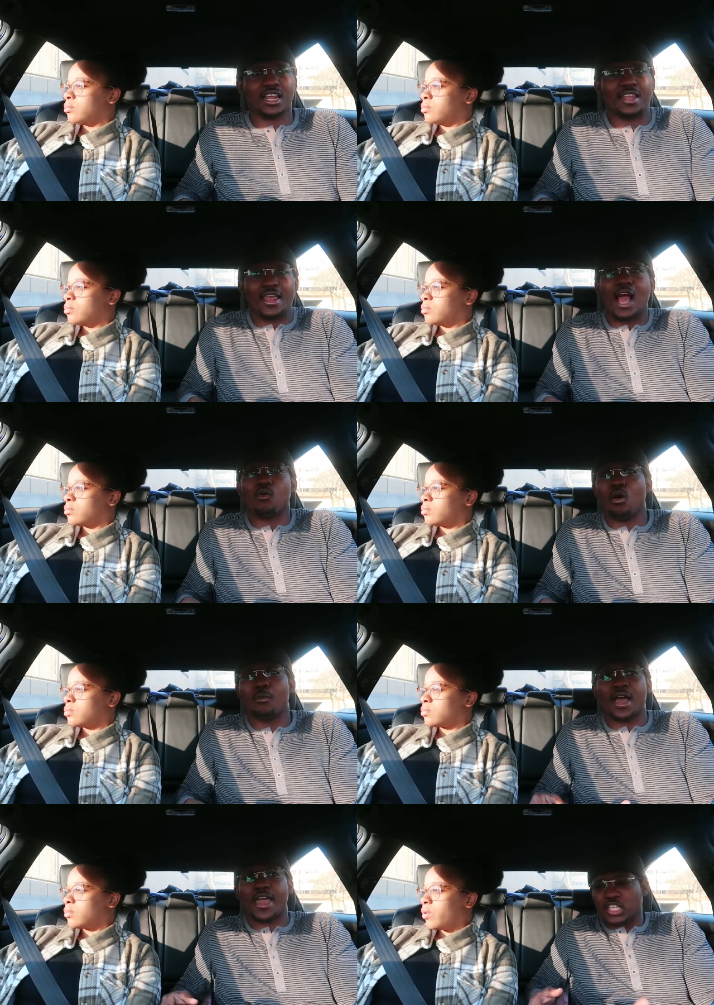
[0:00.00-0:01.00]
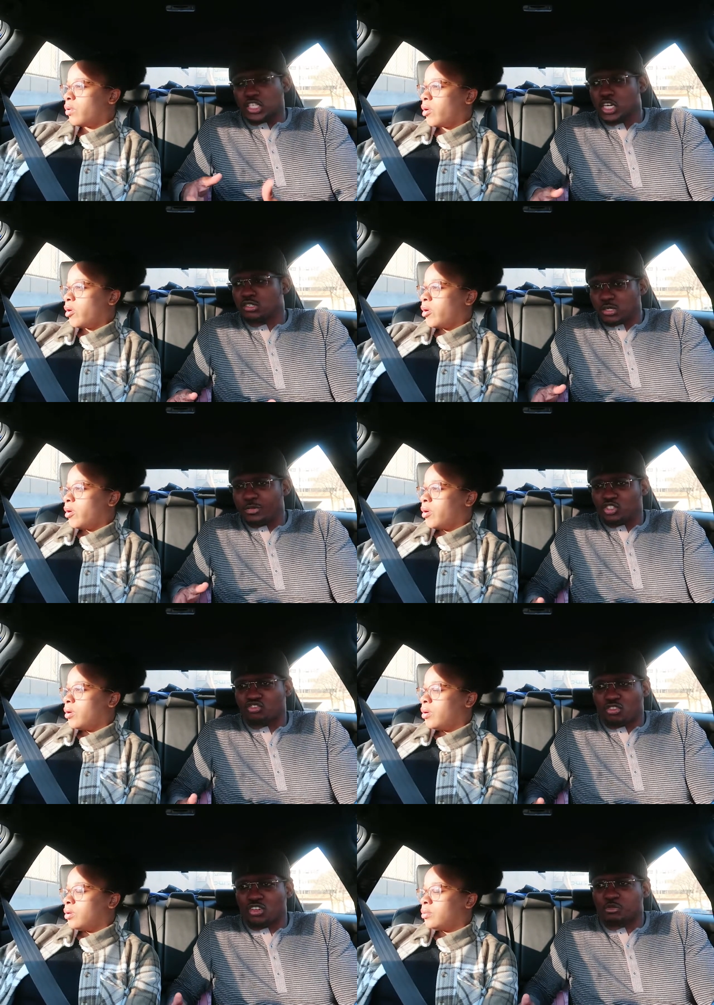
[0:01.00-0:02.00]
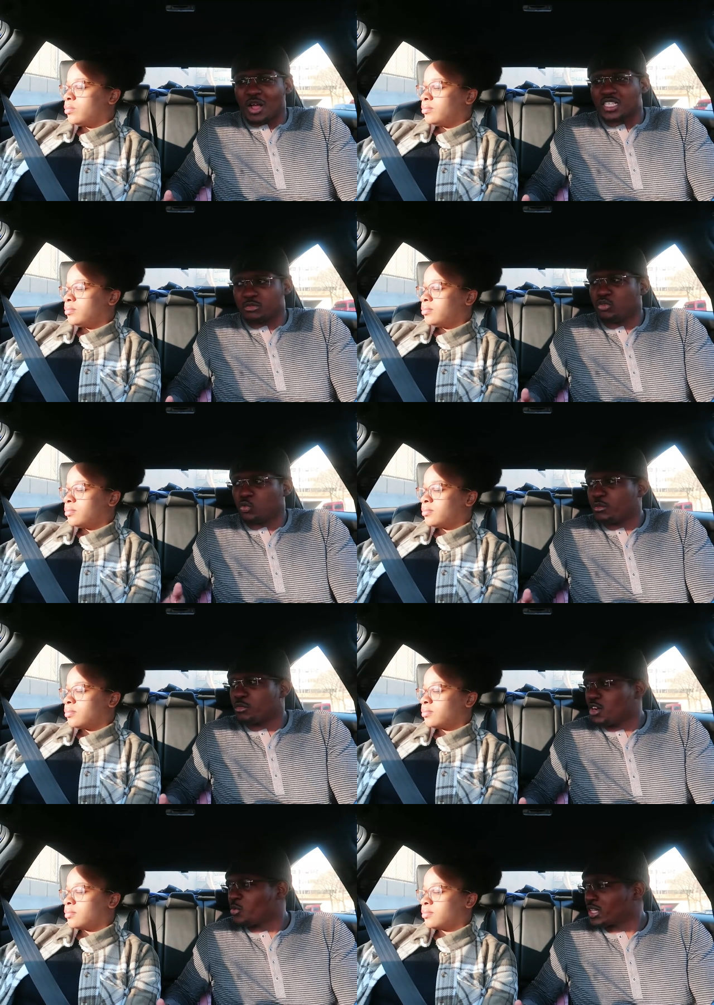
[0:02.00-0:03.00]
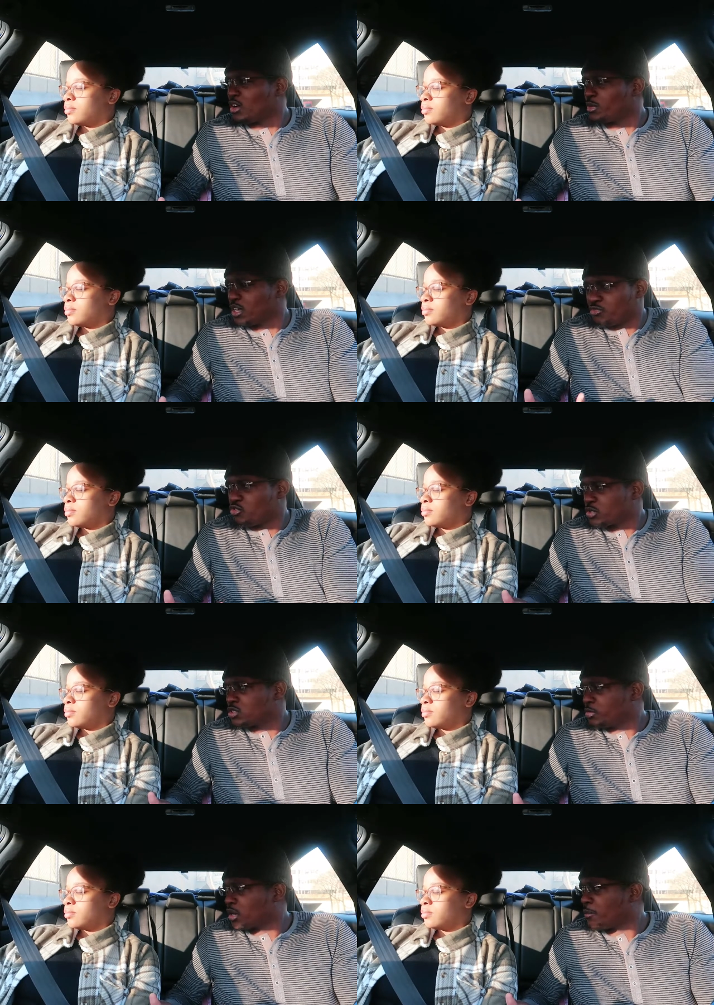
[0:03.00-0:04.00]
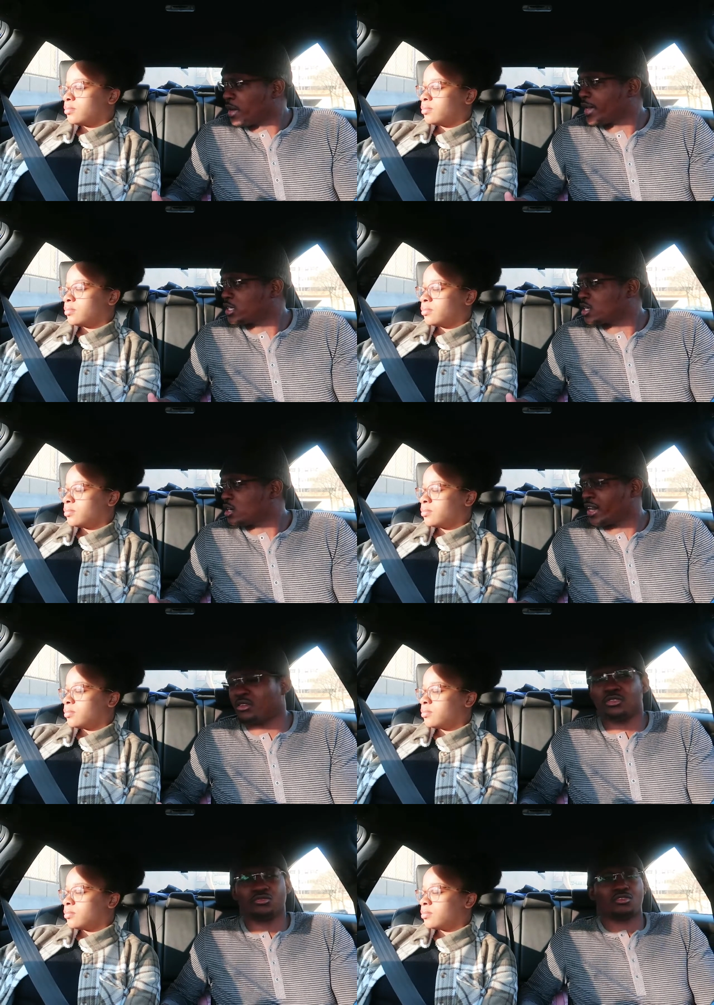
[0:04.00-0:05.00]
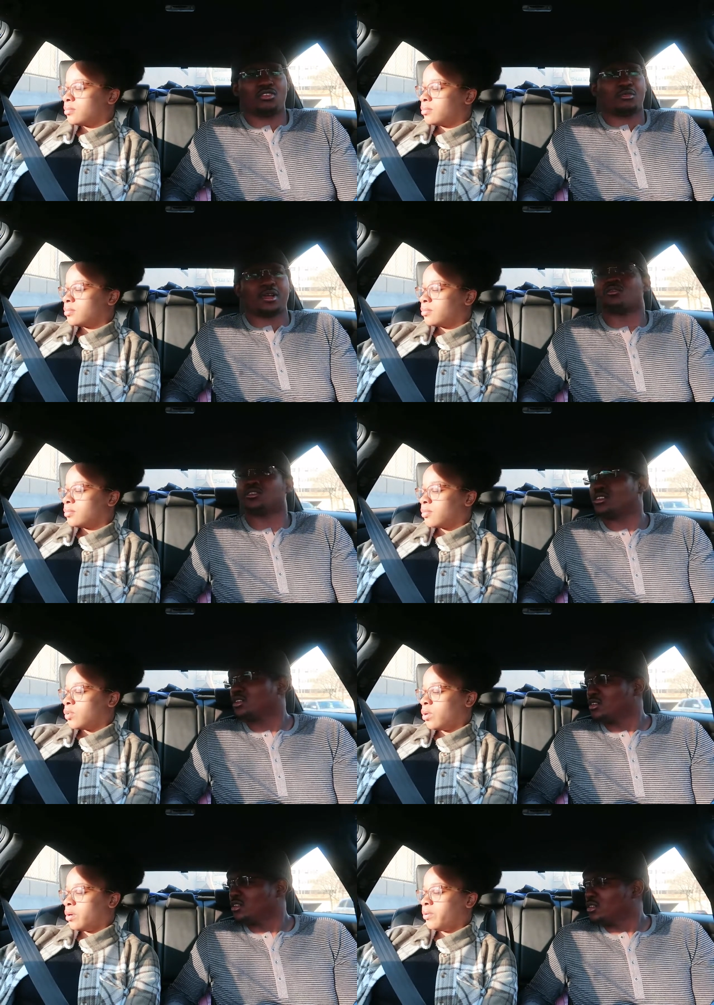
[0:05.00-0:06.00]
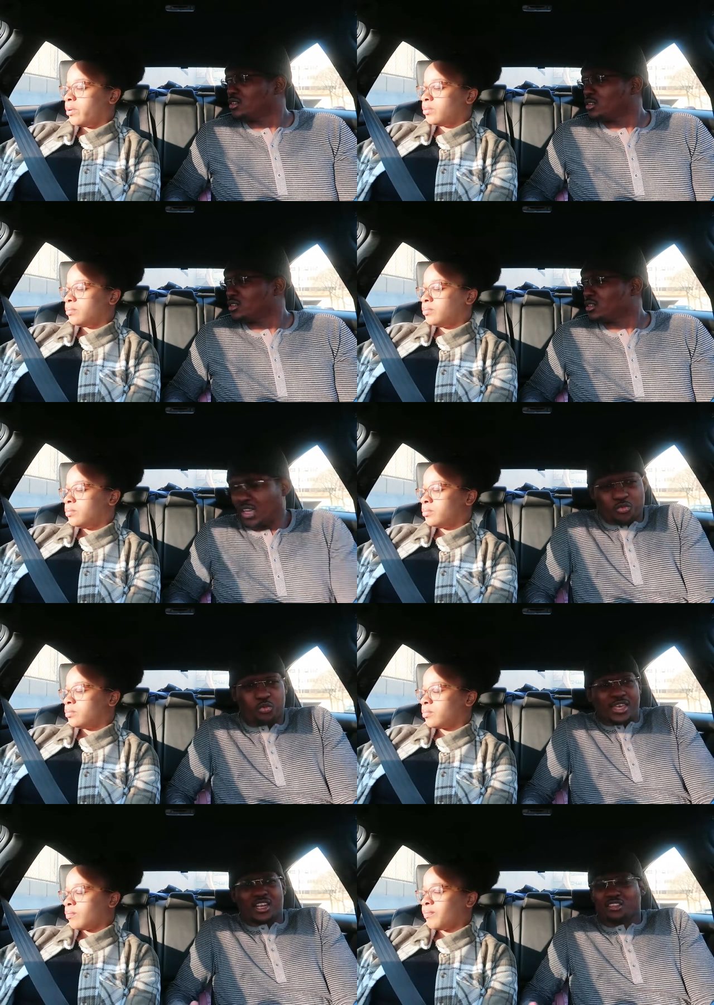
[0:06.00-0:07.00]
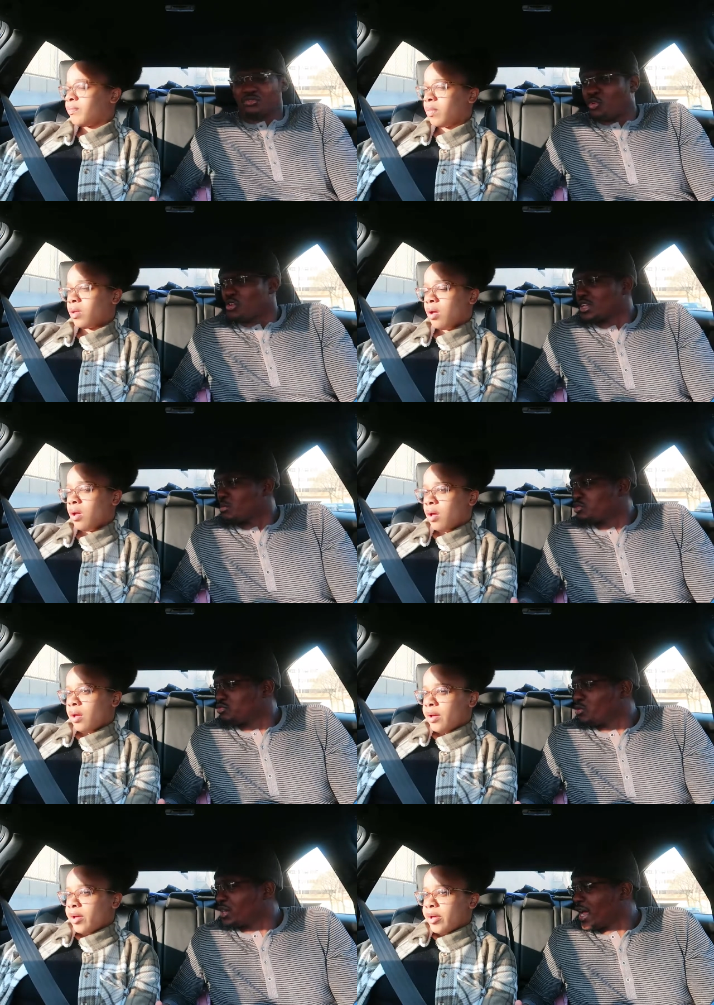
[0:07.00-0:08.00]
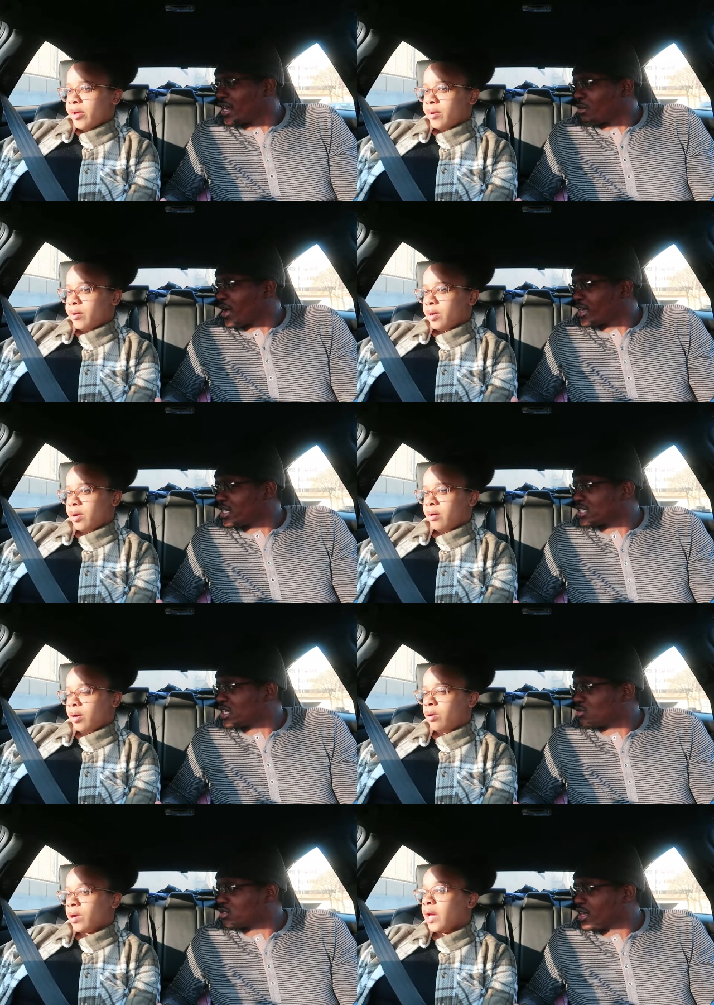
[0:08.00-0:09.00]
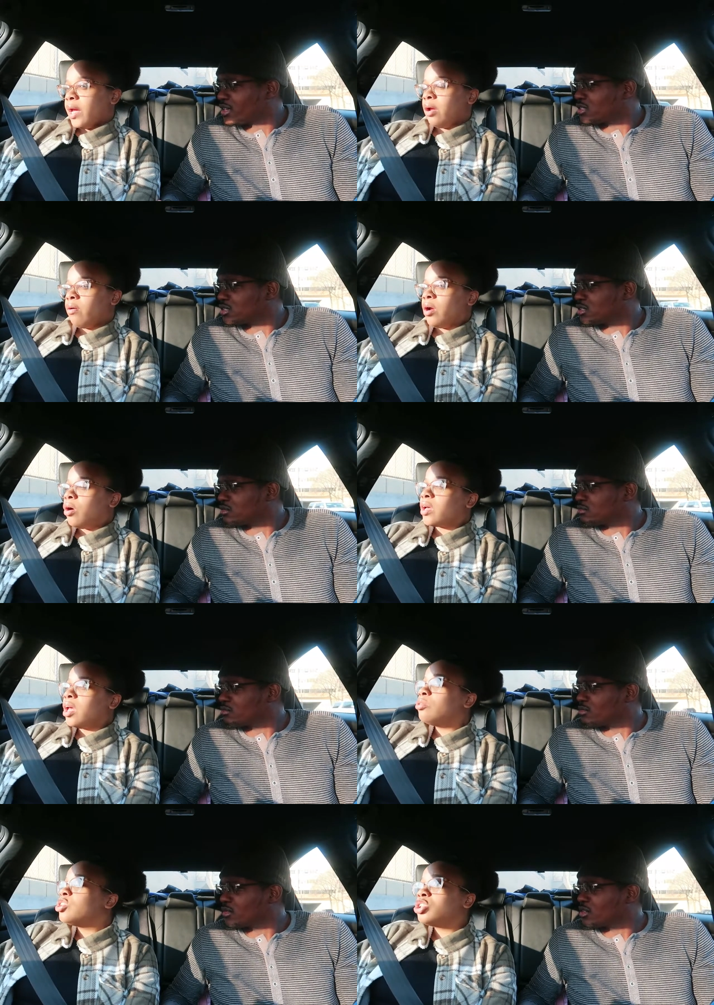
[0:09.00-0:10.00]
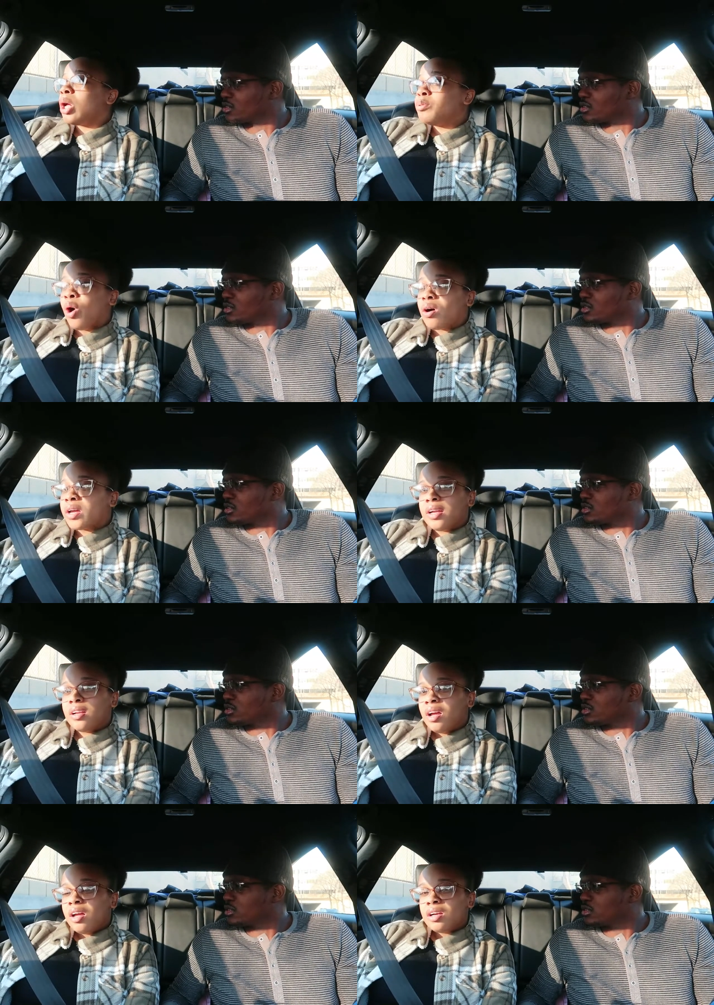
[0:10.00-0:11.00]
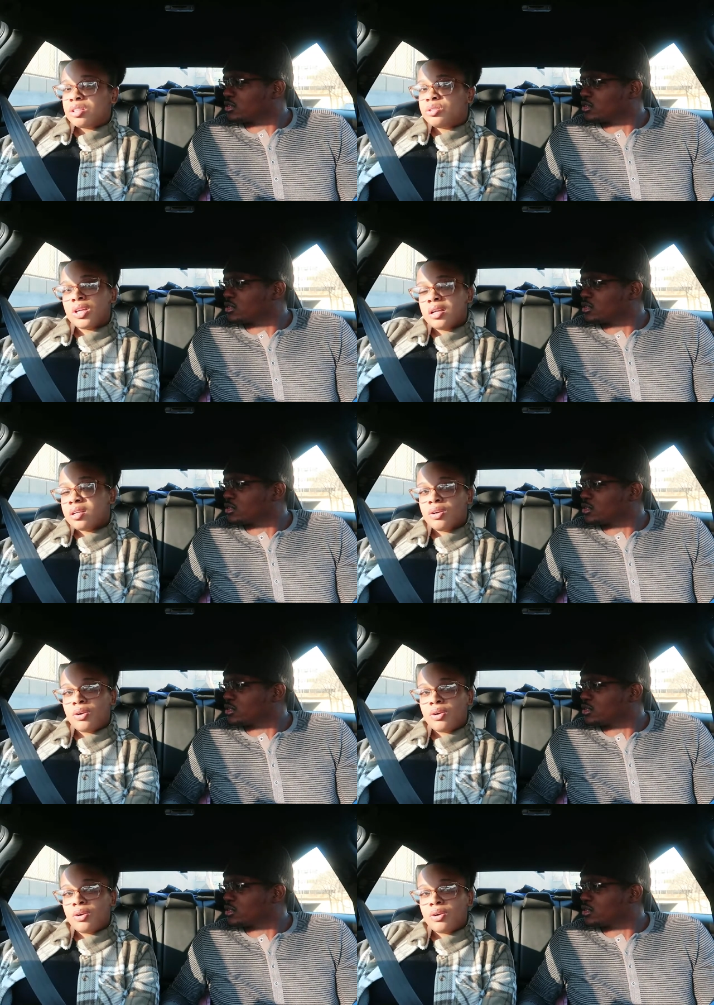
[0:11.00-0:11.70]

Speaker 1: that, that I want my ex-girl to be strong as possible with me or without me if you was to become my ex-girl. Like, what are you talking about?
Speaker 2: Okay.
Speaker 1: If we get a divorce, like, what's wrong with that? Why I can't right, say those okay, things? Hey,
Speaker 2: Rayon, can you just stop talking? Because you're starting to